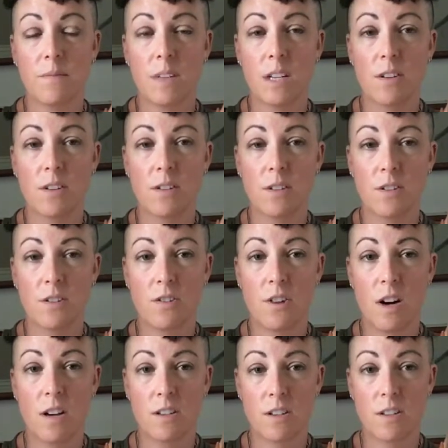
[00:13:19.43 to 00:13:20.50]
you know, and you're
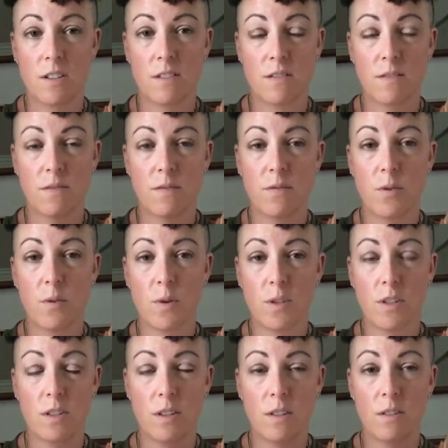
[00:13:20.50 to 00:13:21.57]
trying to just
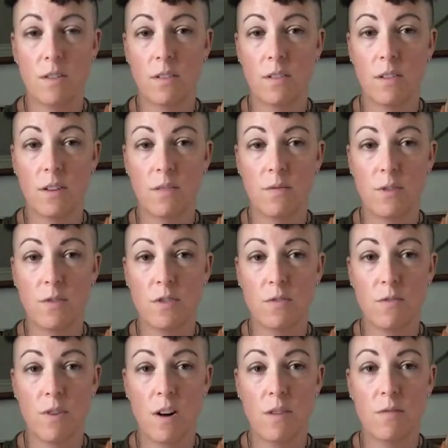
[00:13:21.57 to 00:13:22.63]
force the frozen
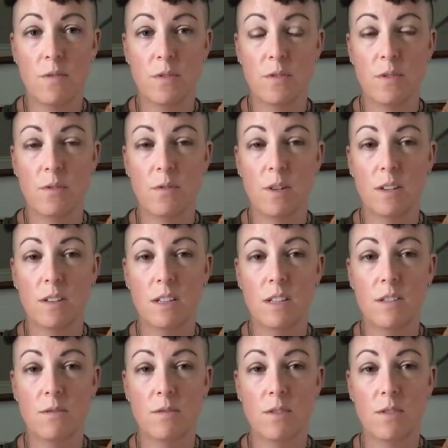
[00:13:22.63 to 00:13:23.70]
raw food too quickly,
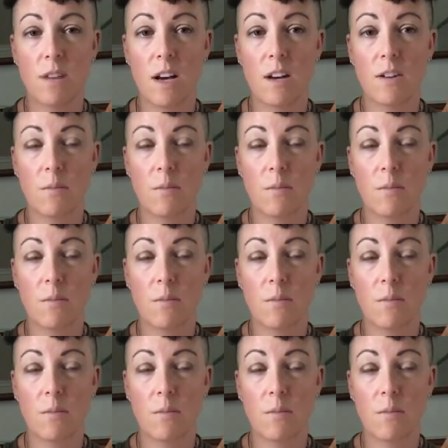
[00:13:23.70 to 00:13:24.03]
don't do that.